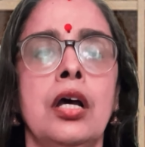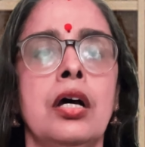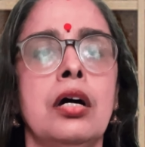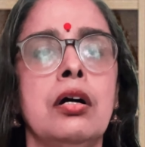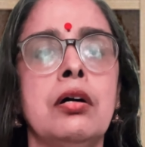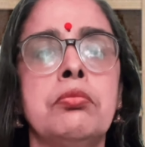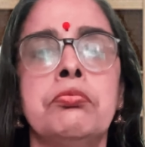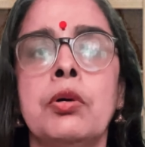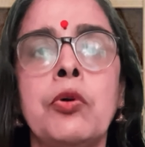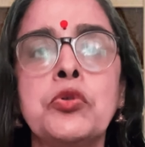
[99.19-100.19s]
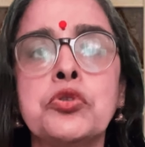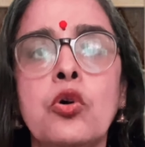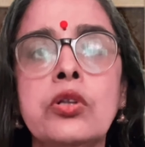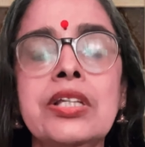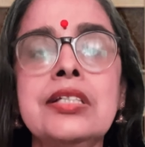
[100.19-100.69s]
about
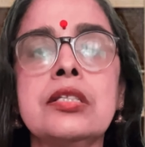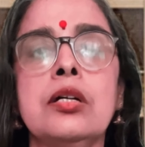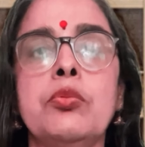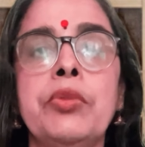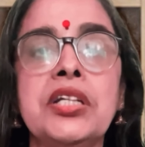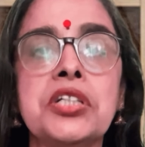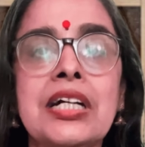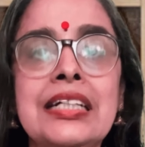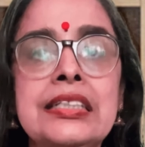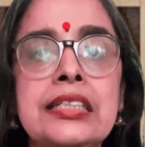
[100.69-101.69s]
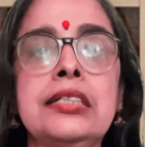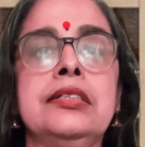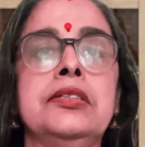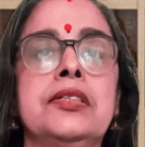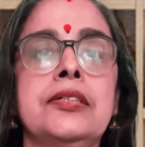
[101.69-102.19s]
all these major
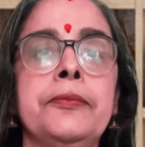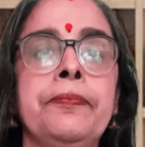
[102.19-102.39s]
concerns.